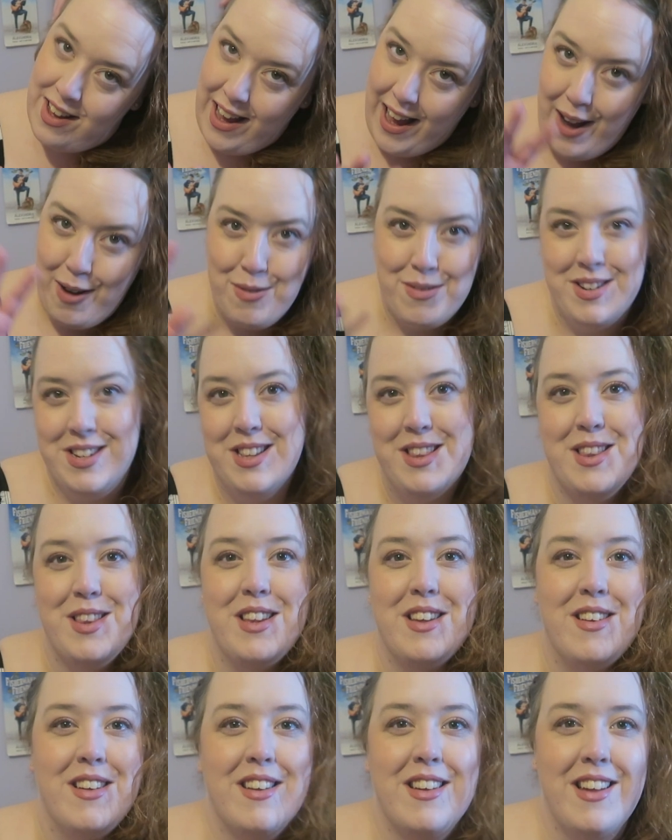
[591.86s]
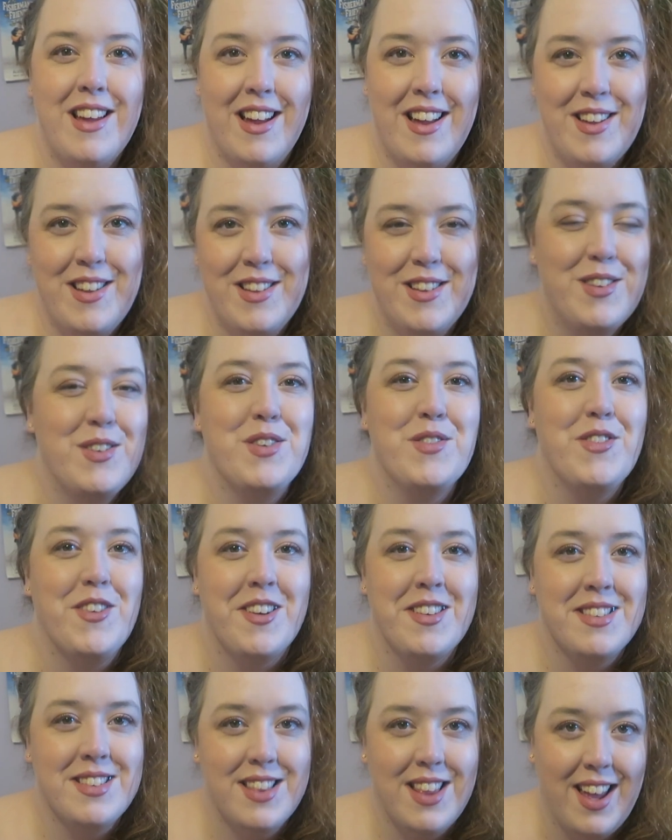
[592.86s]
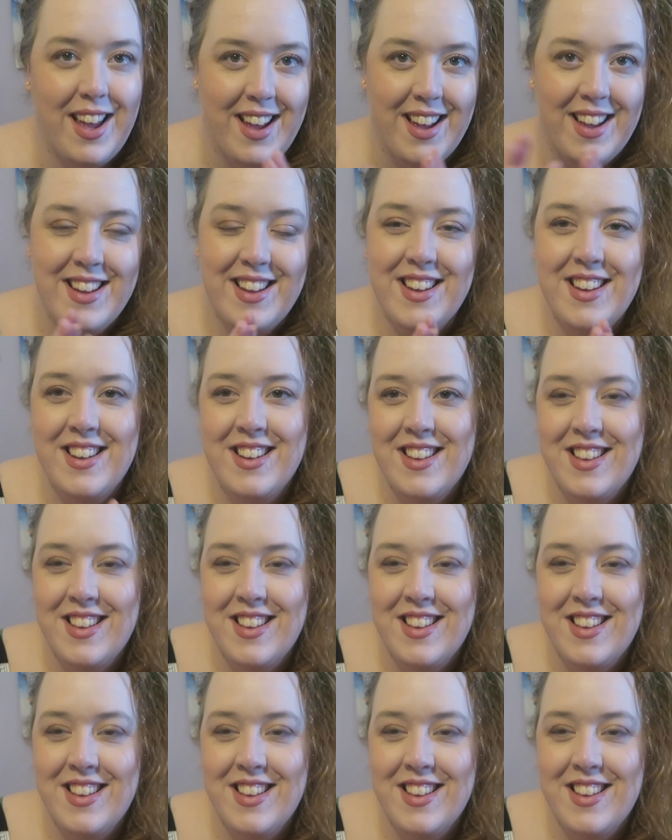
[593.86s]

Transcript: out in the universe thing.